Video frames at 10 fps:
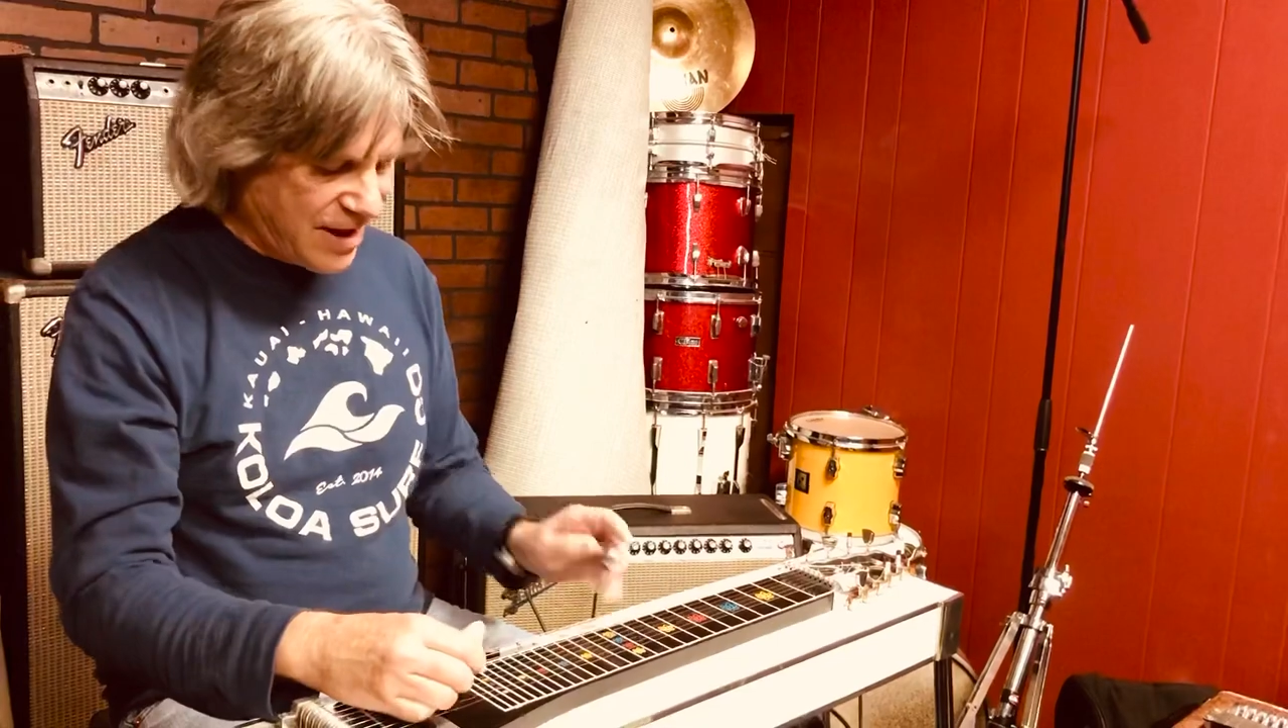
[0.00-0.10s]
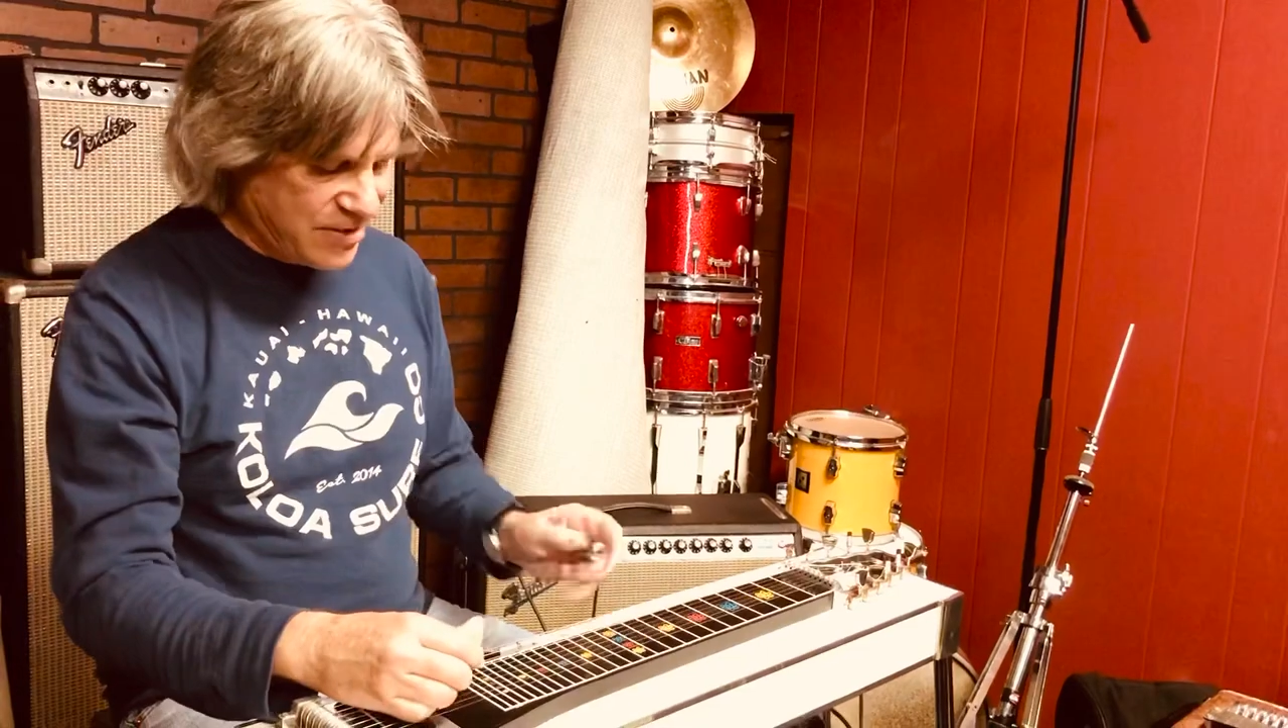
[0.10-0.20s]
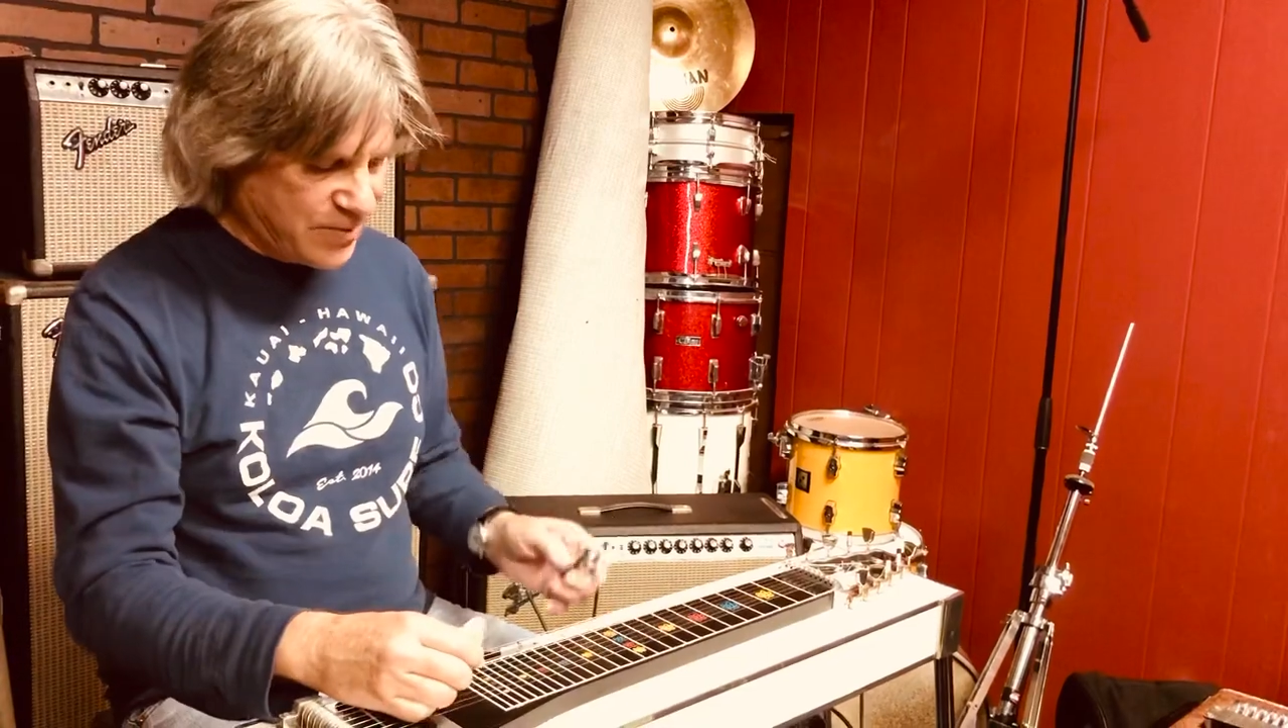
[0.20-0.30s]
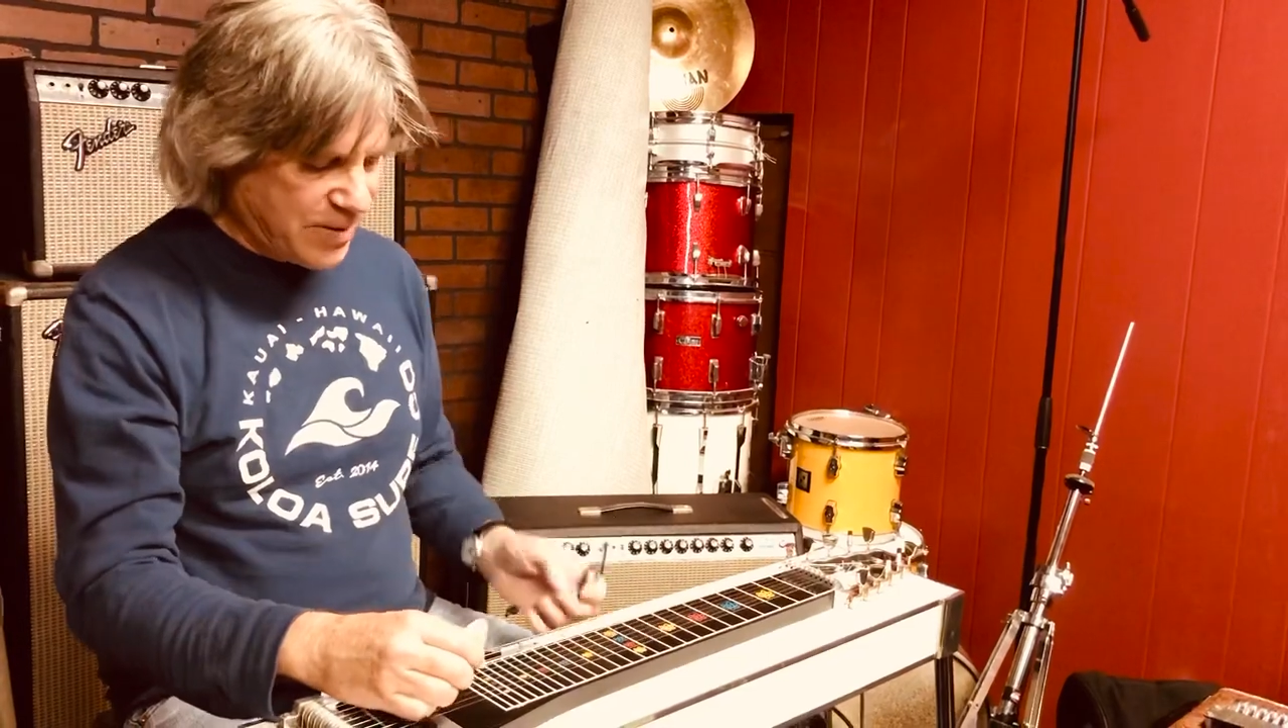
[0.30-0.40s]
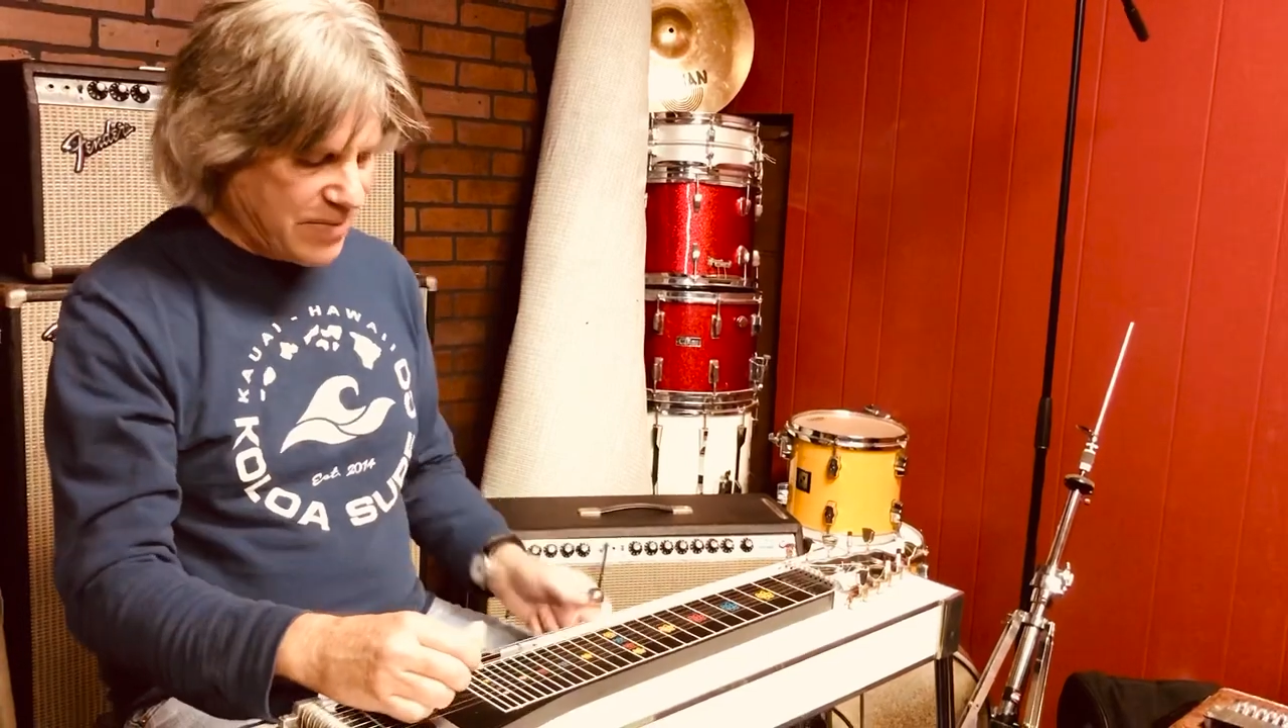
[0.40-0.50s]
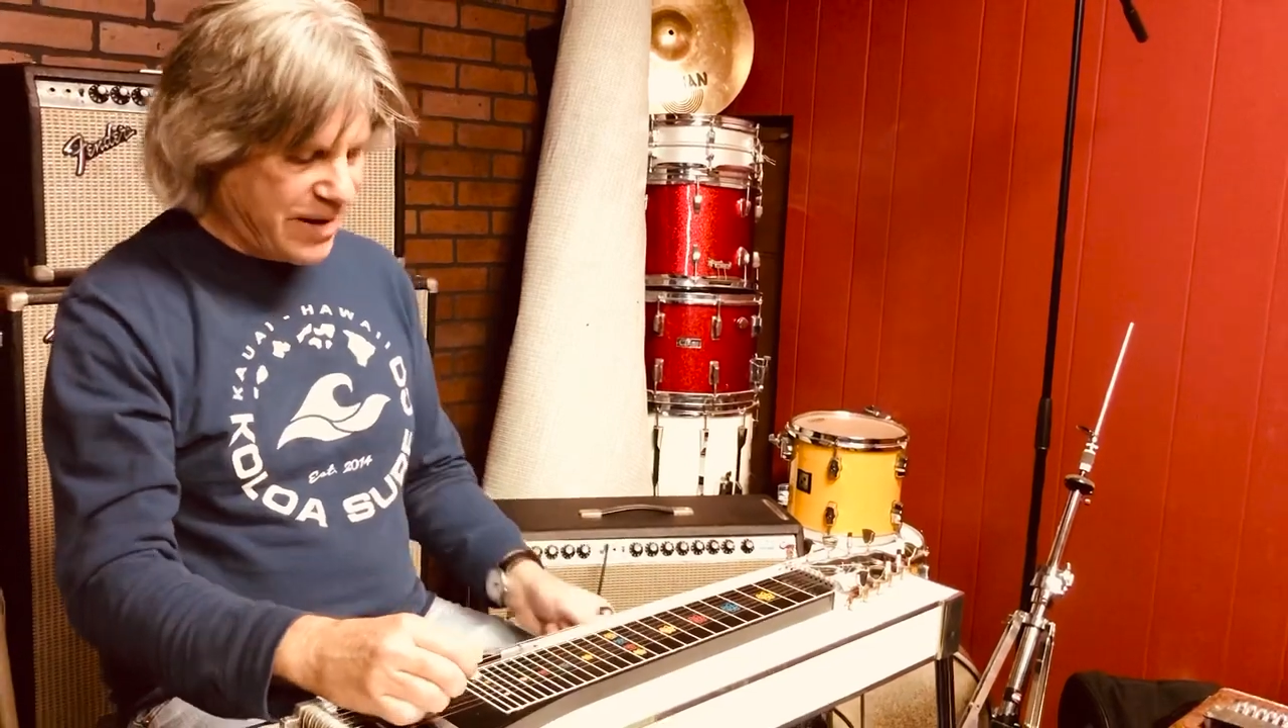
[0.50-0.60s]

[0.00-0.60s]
was playing my